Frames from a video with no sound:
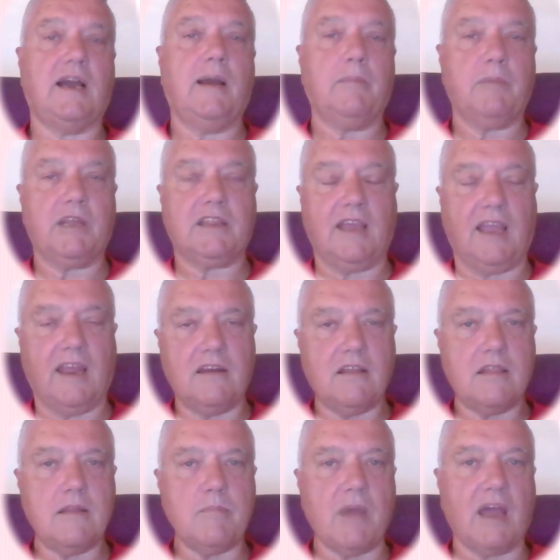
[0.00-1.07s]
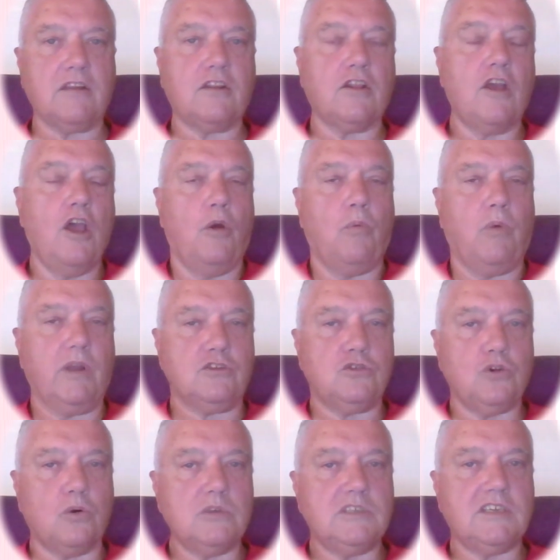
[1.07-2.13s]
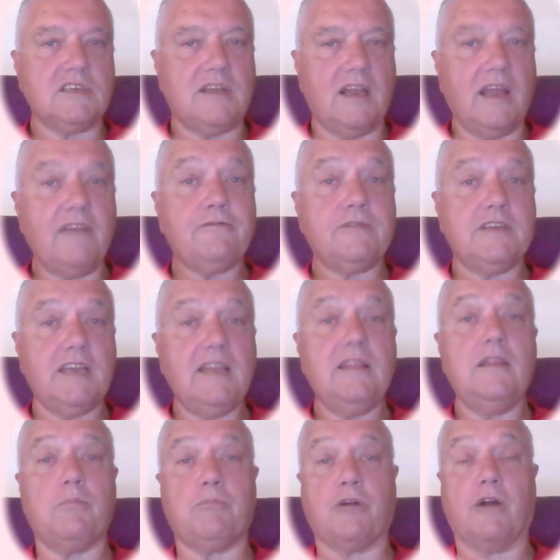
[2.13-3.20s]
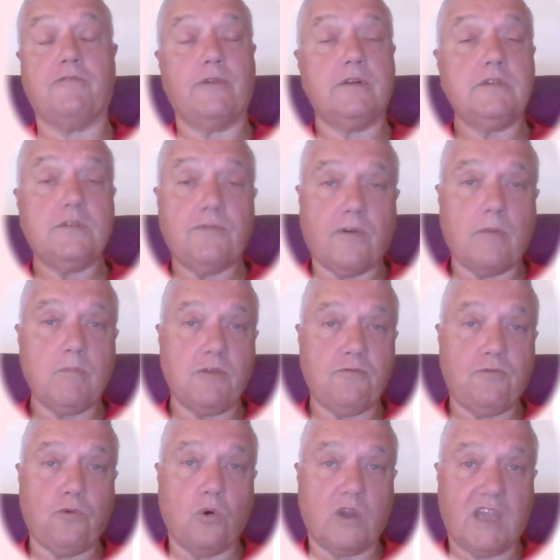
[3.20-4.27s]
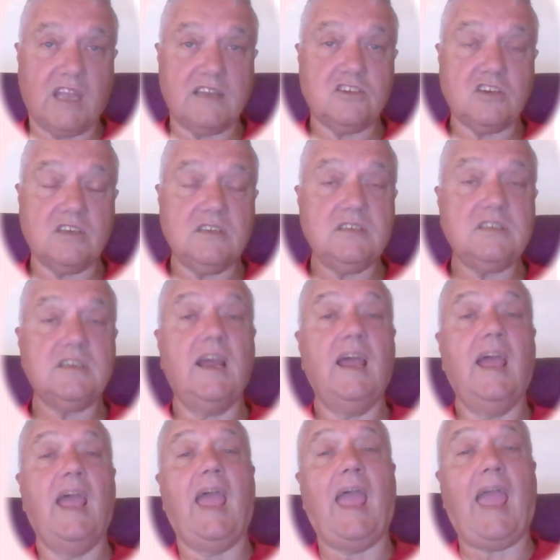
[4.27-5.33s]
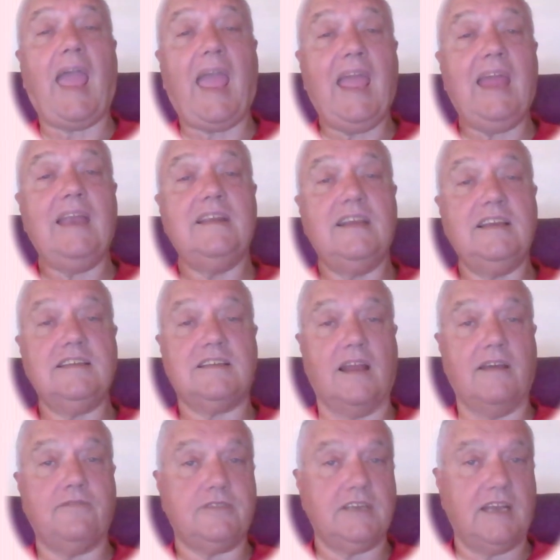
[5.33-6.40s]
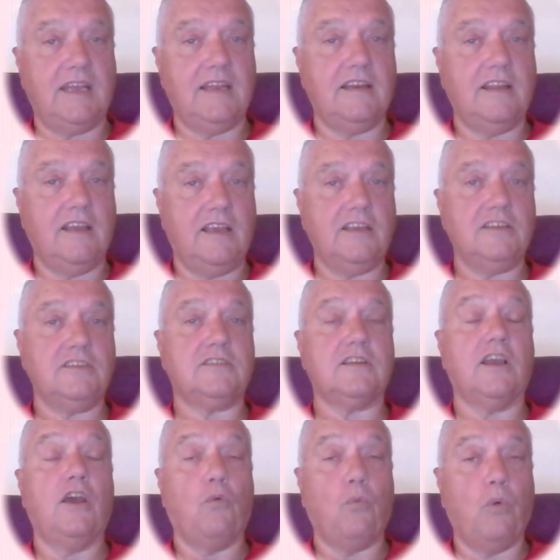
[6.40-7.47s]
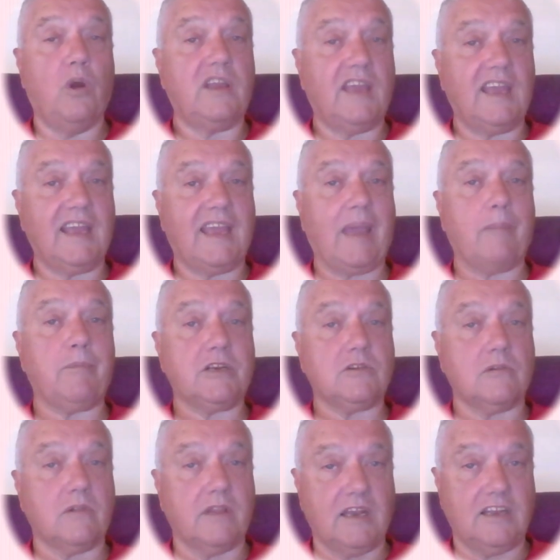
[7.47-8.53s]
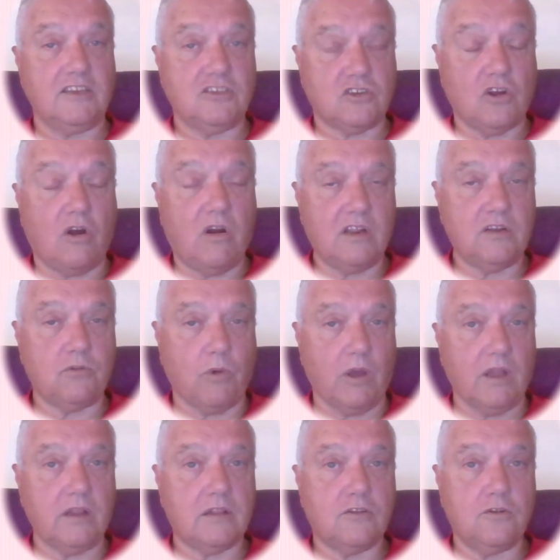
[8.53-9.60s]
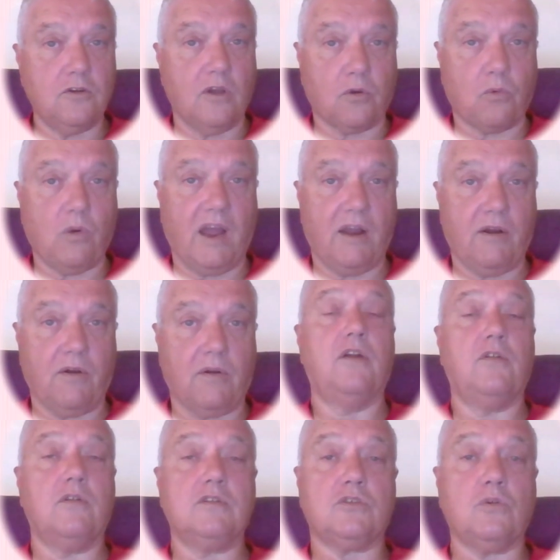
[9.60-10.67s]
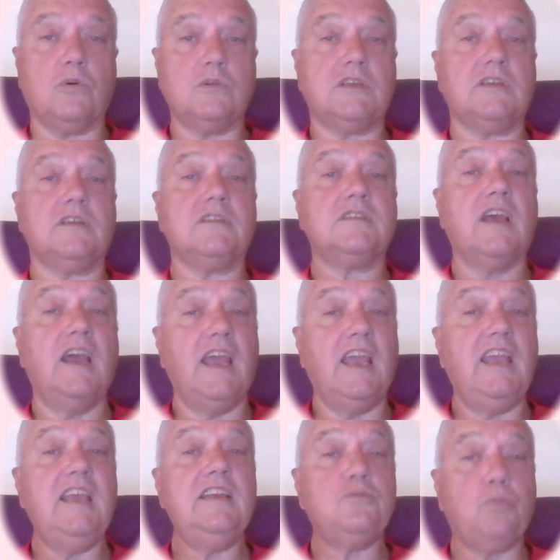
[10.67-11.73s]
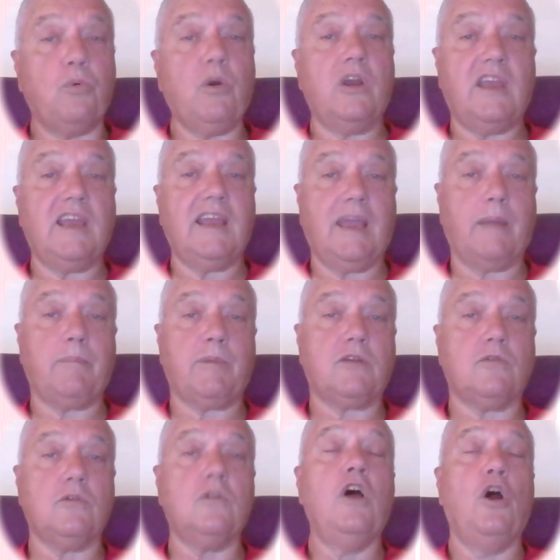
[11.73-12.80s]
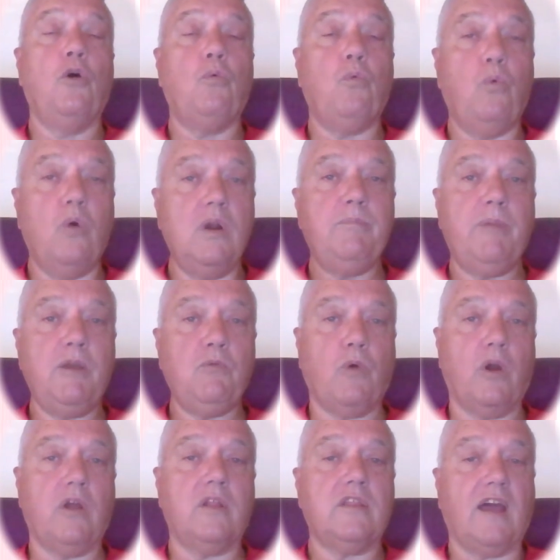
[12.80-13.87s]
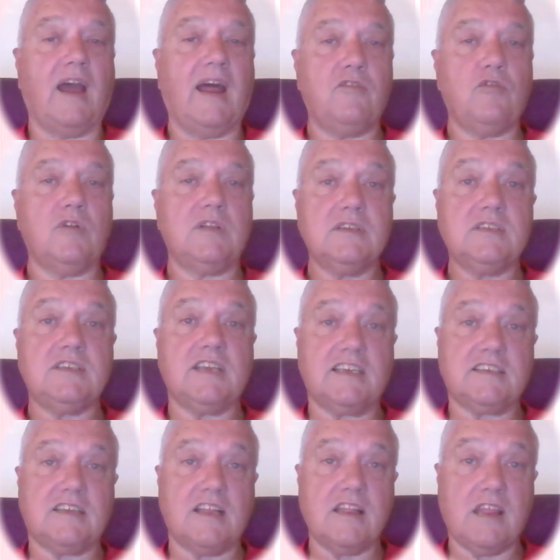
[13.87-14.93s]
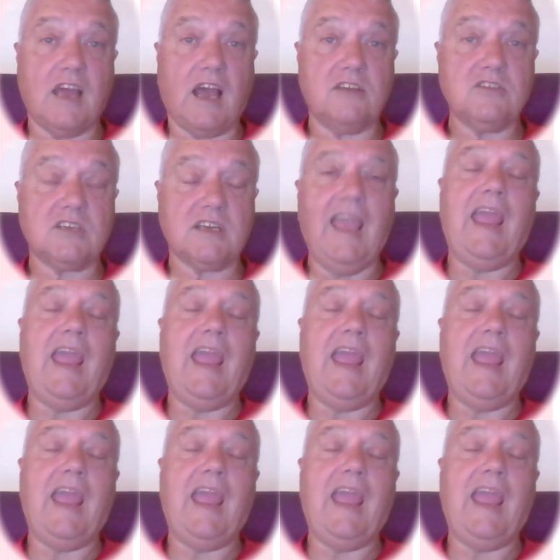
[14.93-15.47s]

at the end of the month, where George has left in the profits from the 4 kitchens, and he's left in his working capital that he started with to acquire resources, his working capital would be worth 160,000.